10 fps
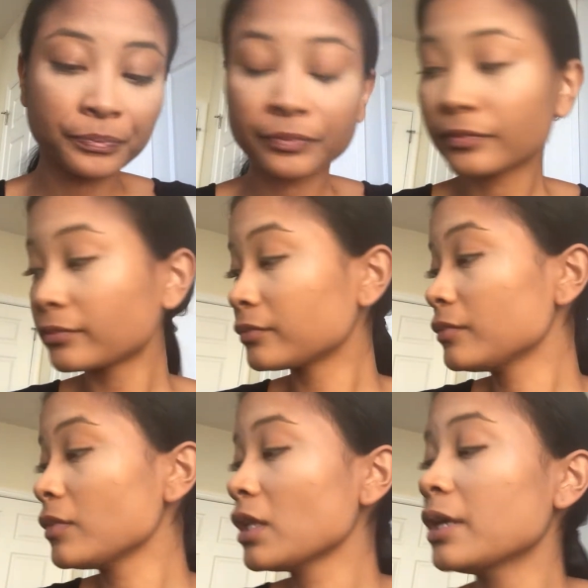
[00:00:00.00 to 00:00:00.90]

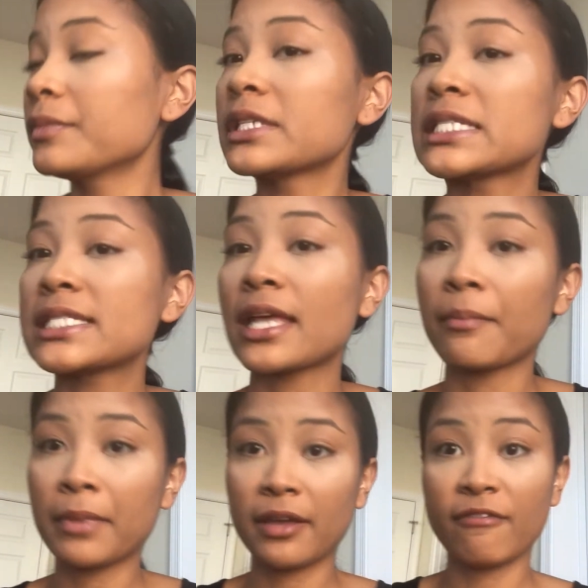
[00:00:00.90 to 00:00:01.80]
I'm gonna
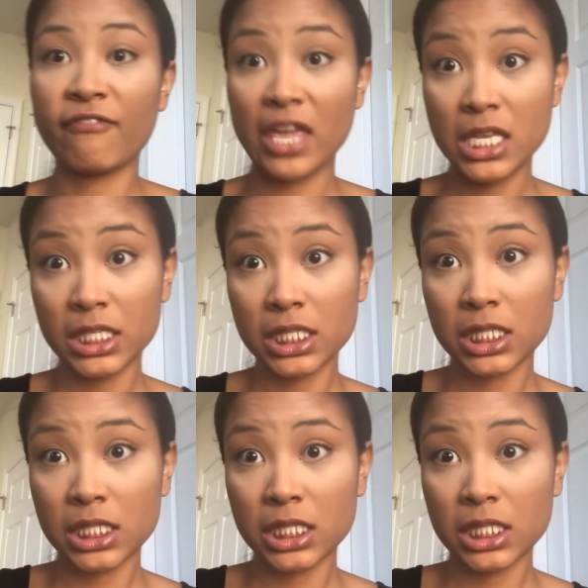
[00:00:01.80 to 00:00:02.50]
set my face